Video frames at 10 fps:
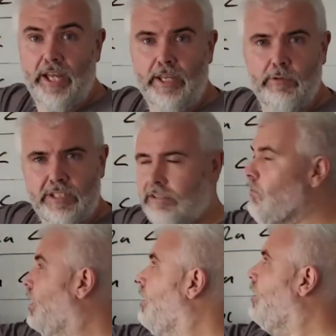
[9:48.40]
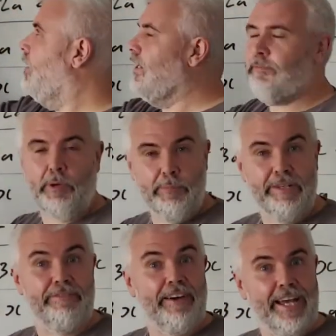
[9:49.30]
way, which is
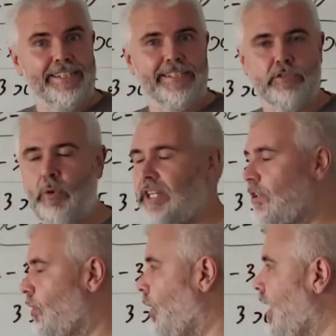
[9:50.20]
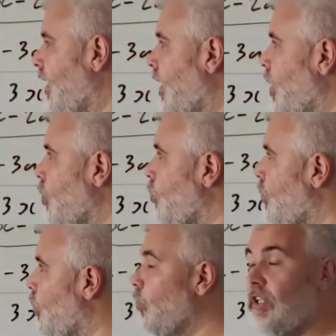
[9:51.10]
probably the fastest way to do it,
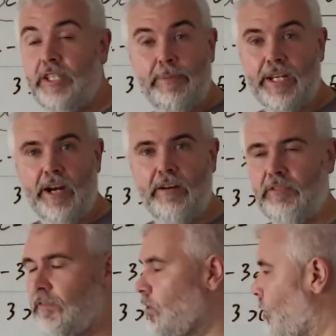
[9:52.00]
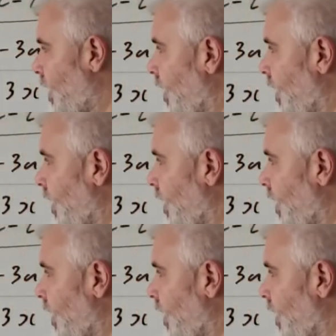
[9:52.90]
you do need to be careful of some